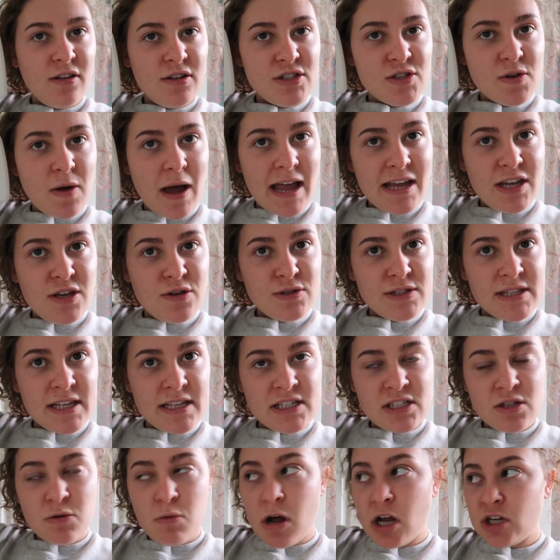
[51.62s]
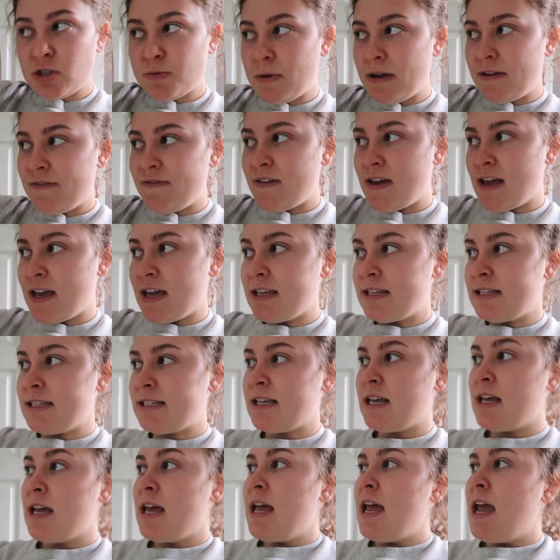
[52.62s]
So I use this to wash my
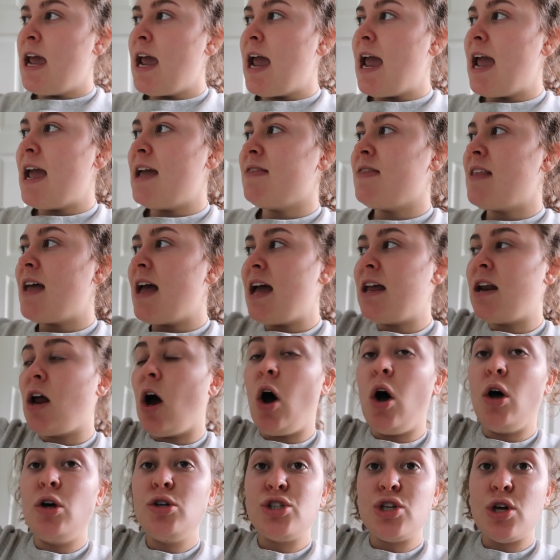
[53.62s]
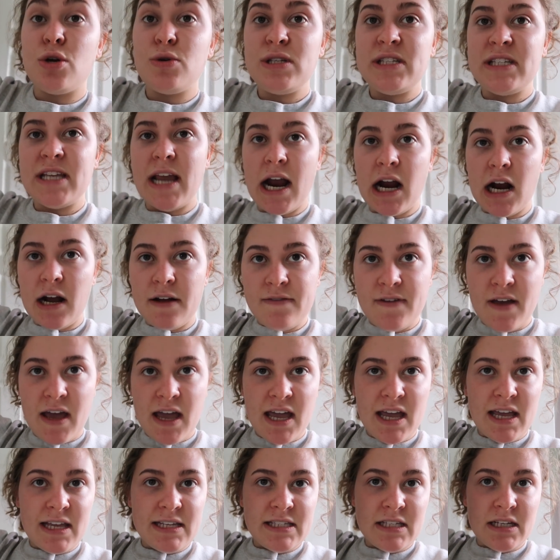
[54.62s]
face. And then also
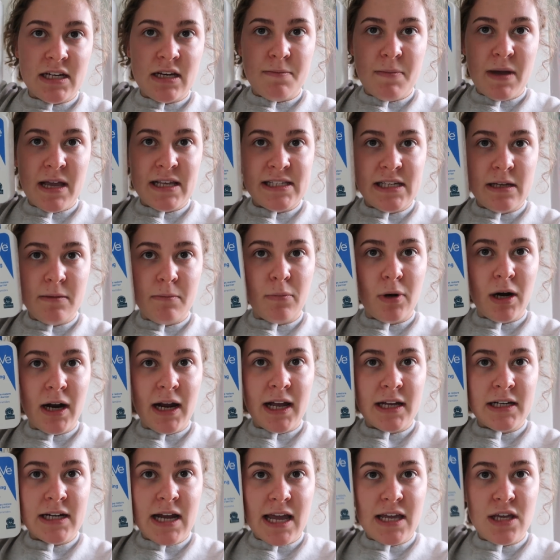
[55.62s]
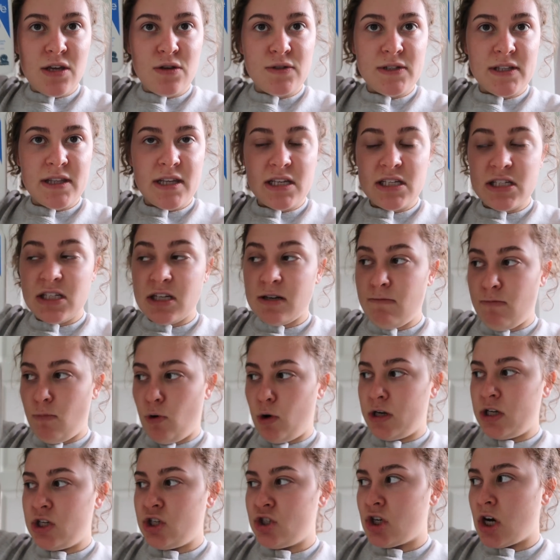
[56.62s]
CeraVe is an amazing brand. I use this to
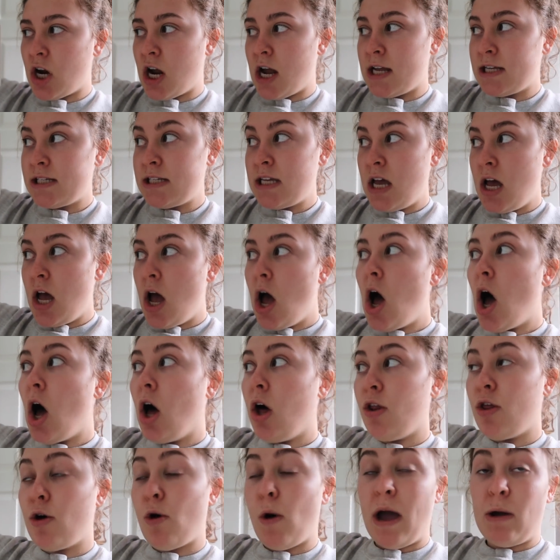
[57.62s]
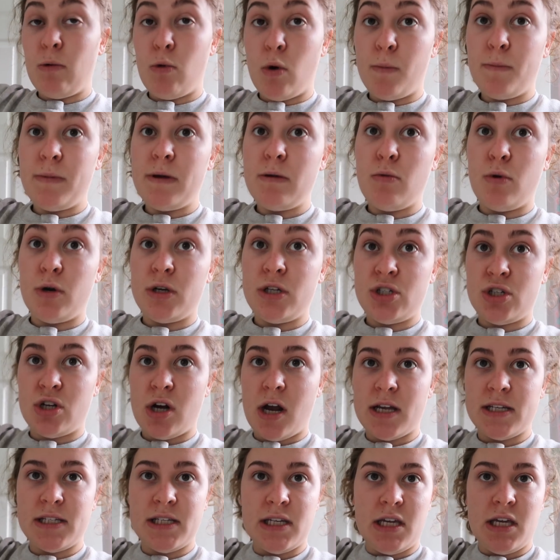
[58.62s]
moisturize, although I won't be
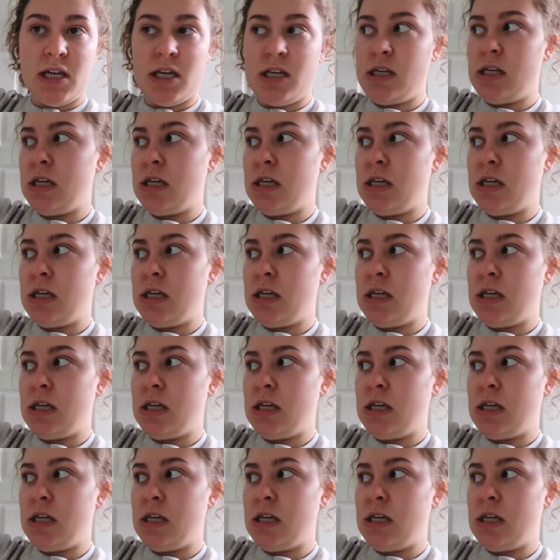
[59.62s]
moisturizing